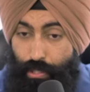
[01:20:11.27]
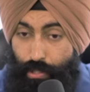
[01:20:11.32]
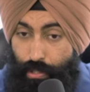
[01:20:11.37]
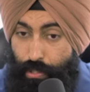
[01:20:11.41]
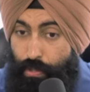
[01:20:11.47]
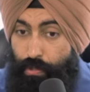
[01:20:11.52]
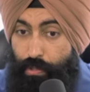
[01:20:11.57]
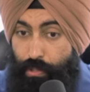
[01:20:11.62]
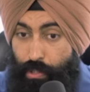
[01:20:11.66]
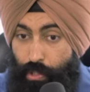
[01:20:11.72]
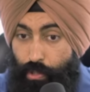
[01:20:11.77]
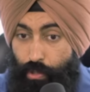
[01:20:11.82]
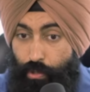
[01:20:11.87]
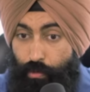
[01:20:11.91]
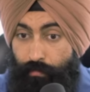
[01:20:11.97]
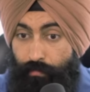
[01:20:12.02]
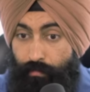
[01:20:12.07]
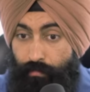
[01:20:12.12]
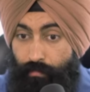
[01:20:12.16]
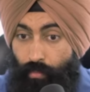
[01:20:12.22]

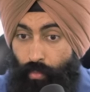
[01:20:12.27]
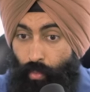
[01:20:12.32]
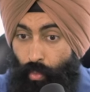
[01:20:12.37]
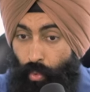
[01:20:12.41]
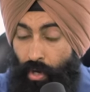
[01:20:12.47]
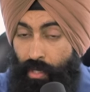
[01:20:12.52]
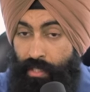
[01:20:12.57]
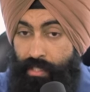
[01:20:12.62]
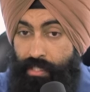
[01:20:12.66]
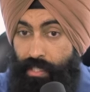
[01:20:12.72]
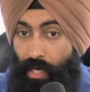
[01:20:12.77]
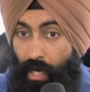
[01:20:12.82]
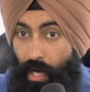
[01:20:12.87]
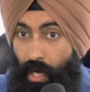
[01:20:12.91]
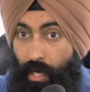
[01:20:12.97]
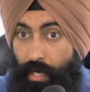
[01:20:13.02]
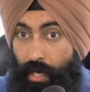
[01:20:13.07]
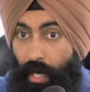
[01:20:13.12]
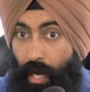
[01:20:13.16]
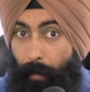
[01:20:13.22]
YouTube works
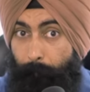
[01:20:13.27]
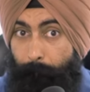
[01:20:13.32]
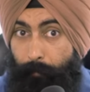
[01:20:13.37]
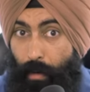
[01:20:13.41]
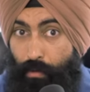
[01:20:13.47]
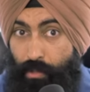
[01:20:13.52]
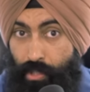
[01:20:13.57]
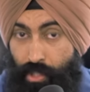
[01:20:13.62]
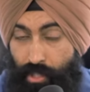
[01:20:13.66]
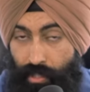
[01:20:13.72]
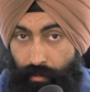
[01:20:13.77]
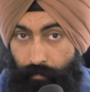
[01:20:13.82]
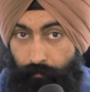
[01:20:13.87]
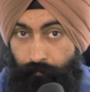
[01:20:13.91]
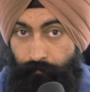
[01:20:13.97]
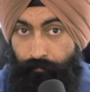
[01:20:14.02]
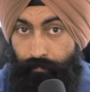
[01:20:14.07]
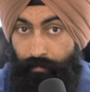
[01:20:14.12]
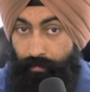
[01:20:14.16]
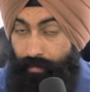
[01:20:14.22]
on emotion.
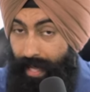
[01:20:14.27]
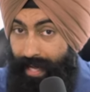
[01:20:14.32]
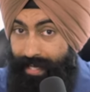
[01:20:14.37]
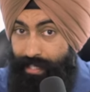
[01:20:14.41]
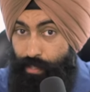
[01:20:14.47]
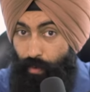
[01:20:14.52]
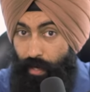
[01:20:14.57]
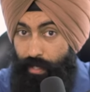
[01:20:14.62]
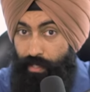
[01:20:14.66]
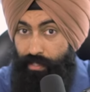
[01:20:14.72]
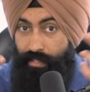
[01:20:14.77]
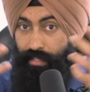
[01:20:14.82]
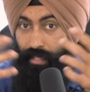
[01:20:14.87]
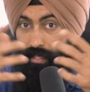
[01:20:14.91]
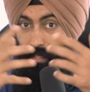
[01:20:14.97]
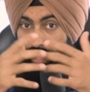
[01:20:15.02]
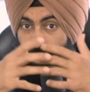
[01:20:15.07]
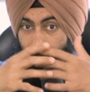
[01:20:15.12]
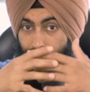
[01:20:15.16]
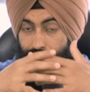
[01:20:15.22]
That's why you see
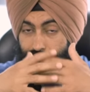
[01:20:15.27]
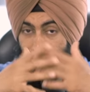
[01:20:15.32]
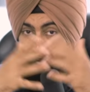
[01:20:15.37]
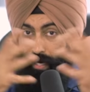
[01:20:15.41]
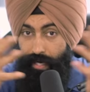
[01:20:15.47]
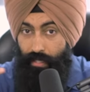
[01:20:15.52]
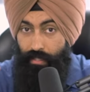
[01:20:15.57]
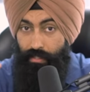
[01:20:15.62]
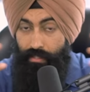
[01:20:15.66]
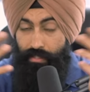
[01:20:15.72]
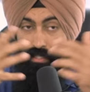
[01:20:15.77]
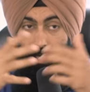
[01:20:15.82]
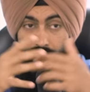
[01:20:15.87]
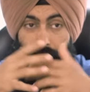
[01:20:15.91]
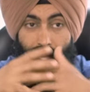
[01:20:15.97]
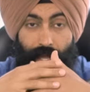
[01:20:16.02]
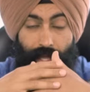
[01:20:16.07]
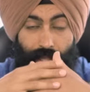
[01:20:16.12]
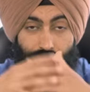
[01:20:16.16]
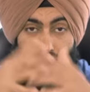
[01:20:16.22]
a lot of titles
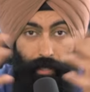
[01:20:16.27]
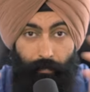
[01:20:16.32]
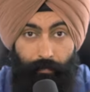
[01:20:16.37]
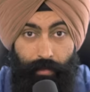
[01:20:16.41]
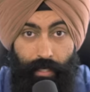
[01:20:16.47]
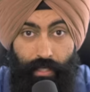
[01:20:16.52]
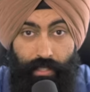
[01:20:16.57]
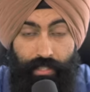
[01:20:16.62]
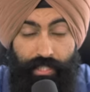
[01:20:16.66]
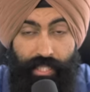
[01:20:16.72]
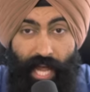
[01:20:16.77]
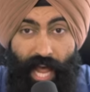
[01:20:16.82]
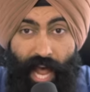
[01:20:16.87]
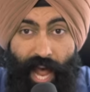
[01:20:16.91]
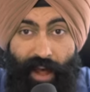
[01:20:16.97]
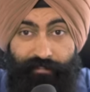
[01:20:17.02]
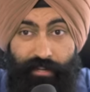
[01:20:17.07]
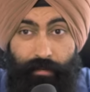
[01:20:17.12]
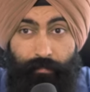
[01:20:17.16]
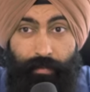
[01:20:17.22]
and thumbnails that
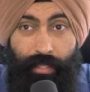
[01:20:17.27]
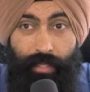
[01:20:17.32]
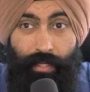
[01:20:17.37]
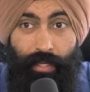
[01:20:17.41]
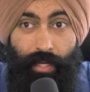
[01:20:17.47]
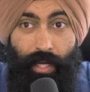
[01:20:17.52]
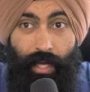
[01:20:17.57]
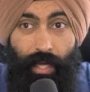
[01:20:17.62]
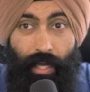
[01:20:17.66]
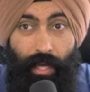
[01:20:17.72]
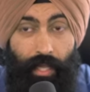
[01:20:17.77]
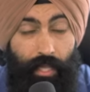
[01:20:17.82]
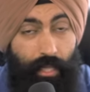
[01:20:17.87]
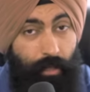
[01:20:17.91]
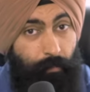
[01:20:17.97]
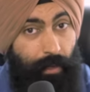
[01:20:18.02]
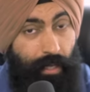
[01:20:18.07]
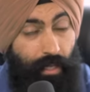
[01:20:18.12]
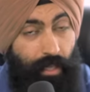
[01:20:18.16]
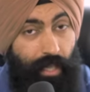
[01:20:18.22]
have to be a
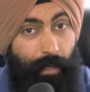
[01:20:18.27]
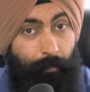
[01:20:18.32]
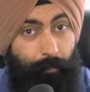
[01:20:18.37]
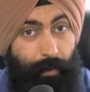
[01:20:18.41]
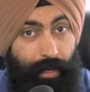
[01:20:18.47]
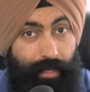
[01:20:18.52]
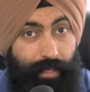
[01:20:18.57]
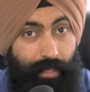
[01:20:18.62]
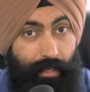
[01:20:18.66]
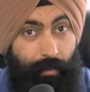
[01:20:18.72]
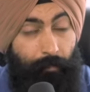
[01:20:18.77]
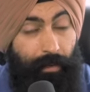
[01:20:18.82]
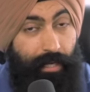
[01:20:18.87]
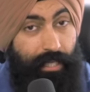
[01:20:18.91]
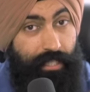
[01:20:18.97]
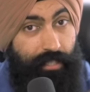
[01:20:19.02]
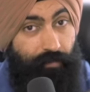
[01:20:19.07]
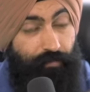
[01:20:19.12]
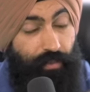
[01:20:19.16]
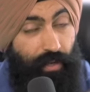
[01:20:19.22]
little bit clickbaity,
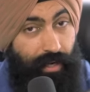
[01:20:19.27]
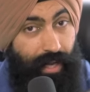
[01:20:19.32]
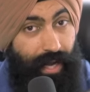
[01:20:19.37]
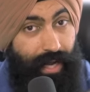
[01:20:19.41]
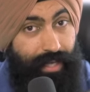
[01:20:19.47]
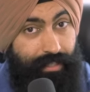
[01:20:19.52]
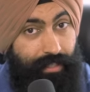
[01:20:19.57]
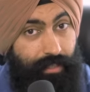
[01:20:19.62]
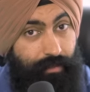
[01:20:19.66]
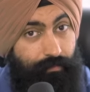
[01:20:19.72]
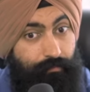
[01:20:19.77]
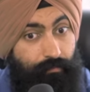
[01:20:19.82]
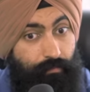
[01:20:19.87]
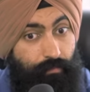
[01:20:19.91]
because if they're not,